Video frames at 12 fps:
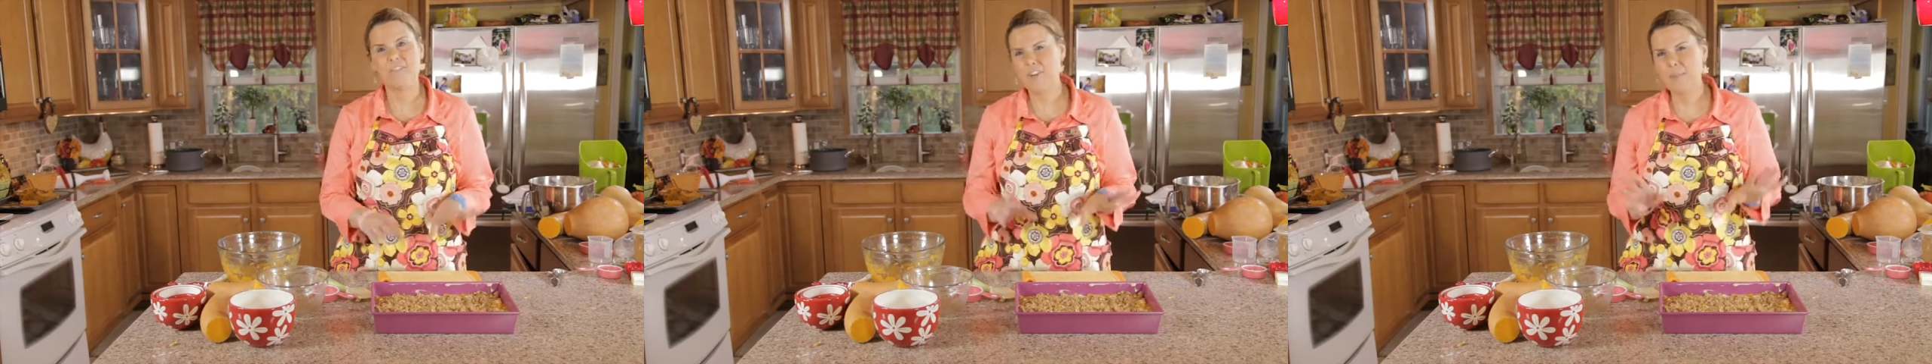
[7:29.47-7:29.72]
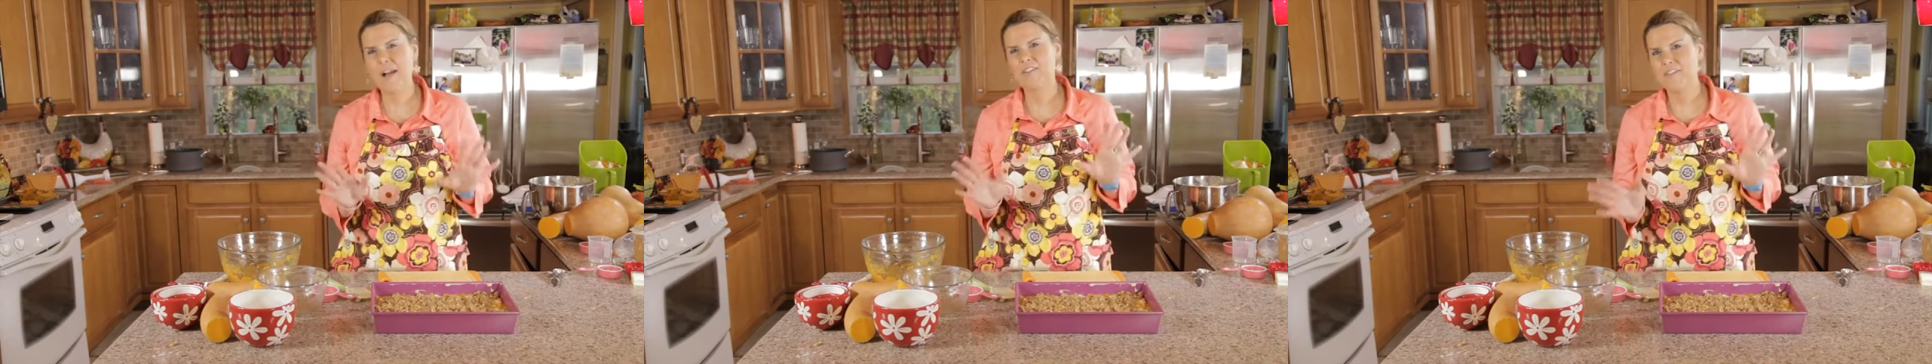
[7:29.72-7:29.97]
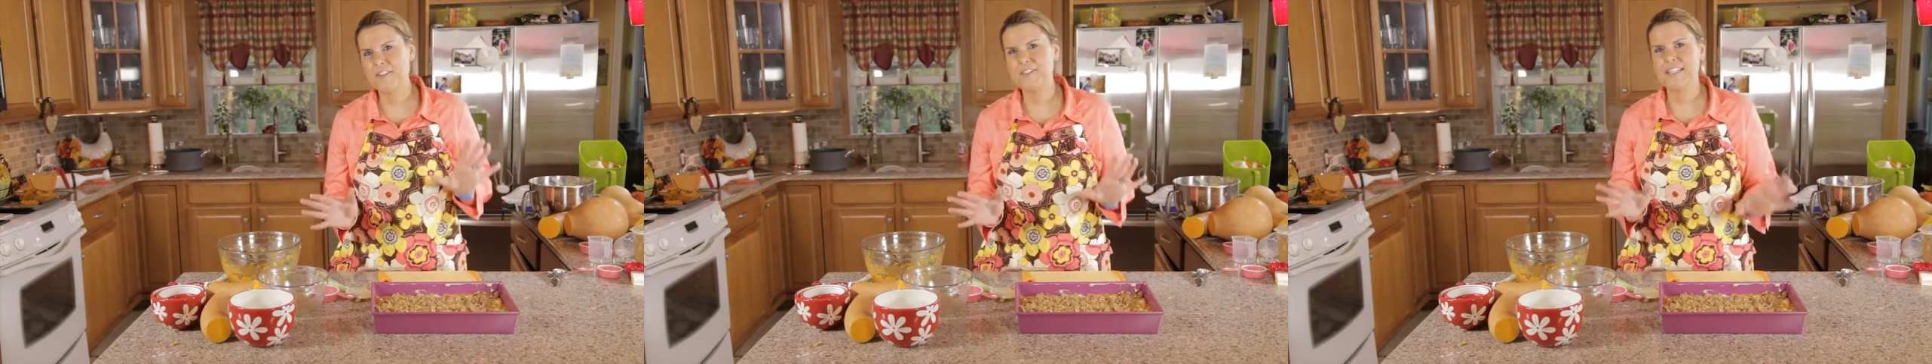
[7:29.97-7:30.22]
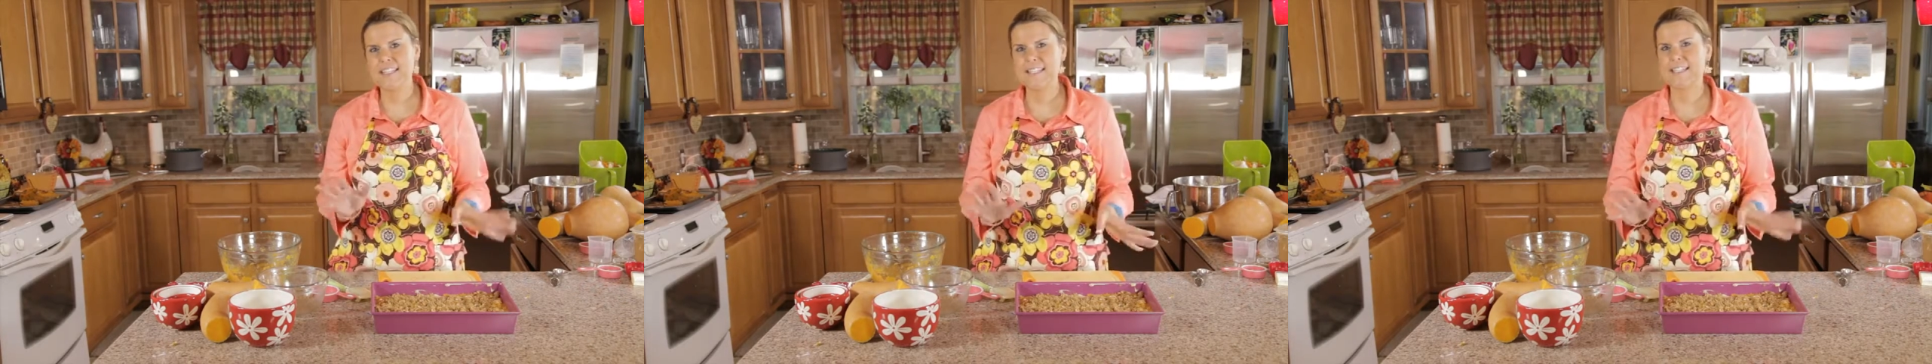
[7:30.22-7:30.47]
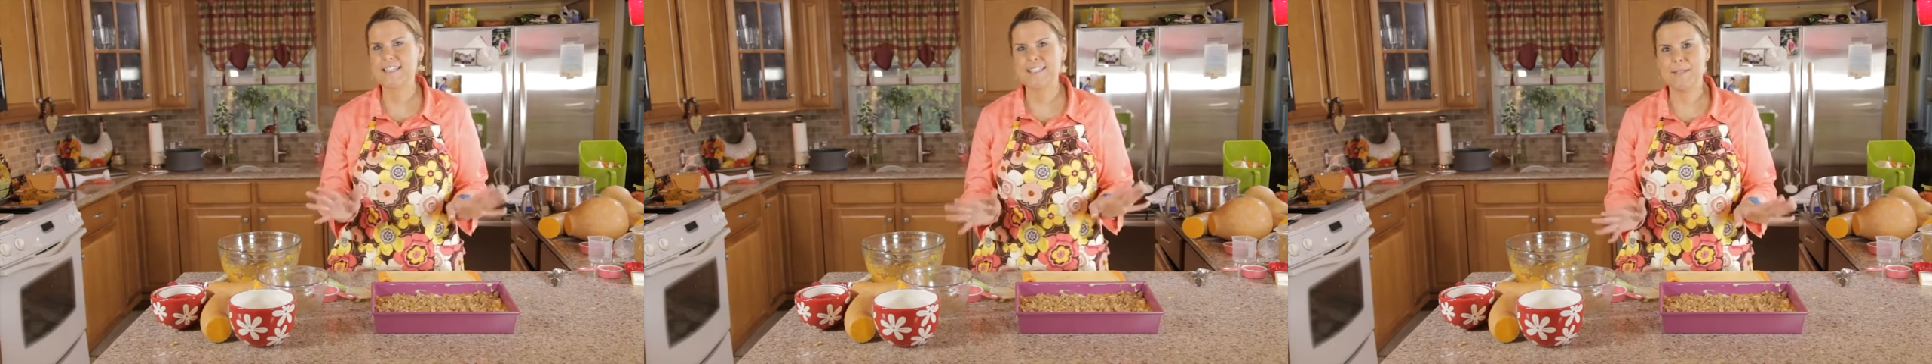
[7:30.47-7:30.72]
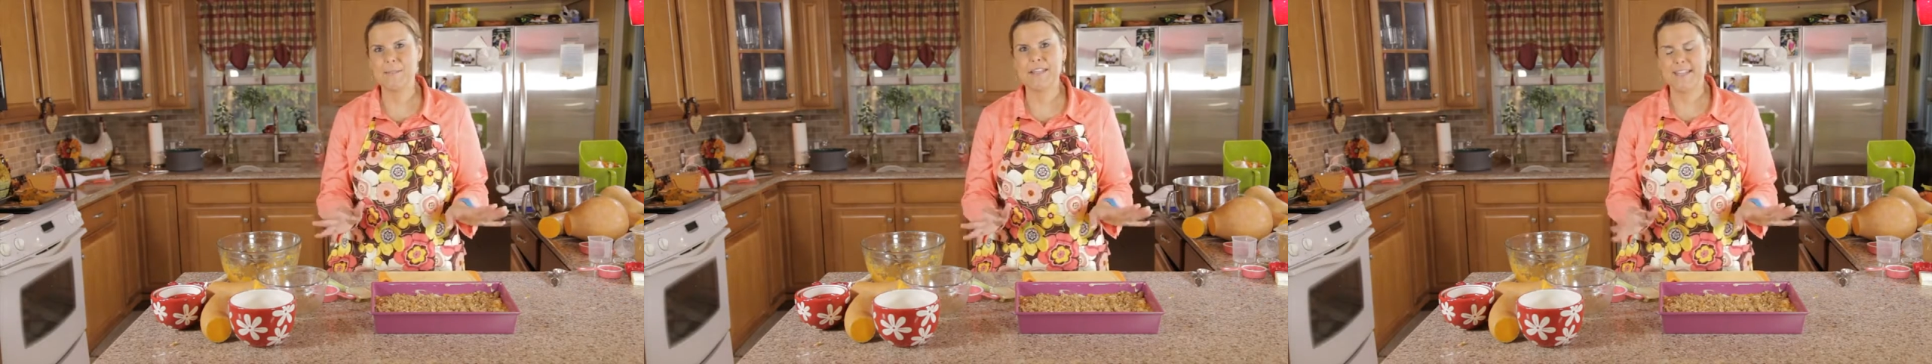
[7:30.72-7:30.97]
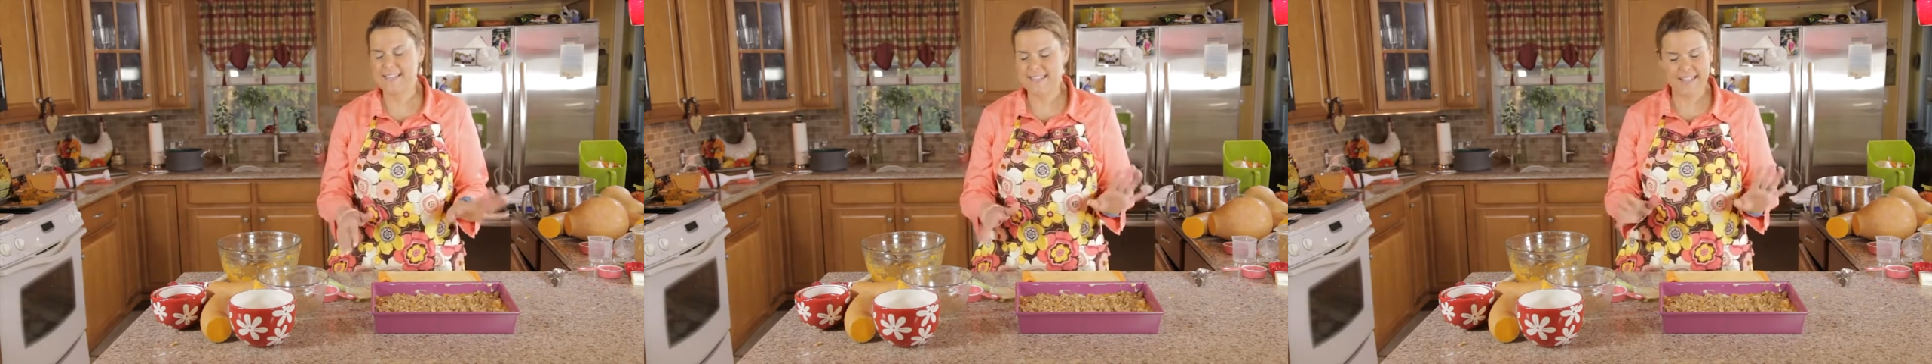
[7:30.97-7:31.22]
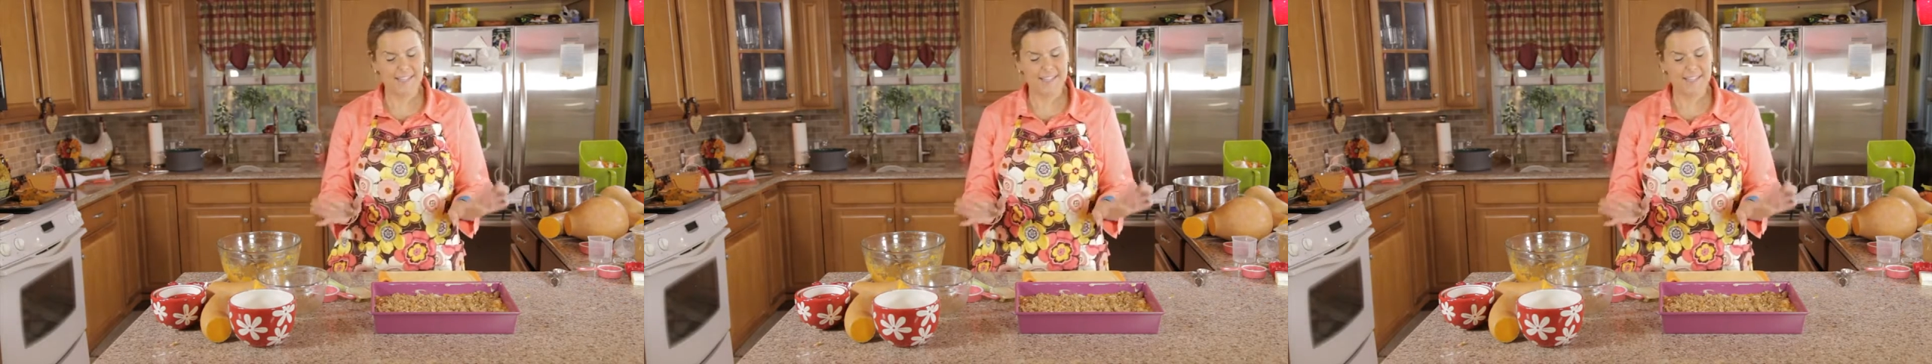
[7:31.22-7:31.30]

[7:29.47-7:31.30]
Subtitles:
for about 50 to 60 minutes.